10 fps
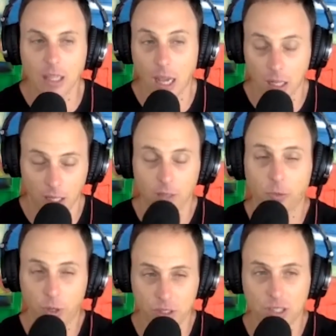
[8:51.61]
yeah, like
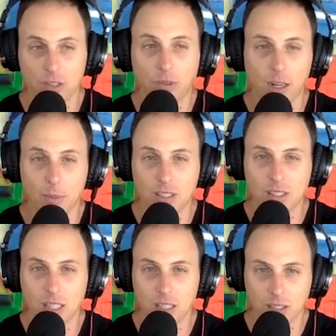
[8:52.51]
for instance, vitamin
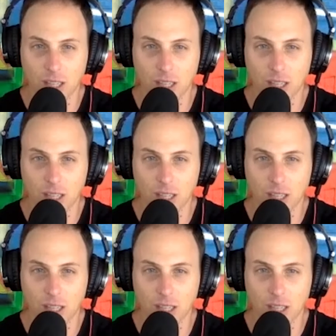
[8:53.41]
C,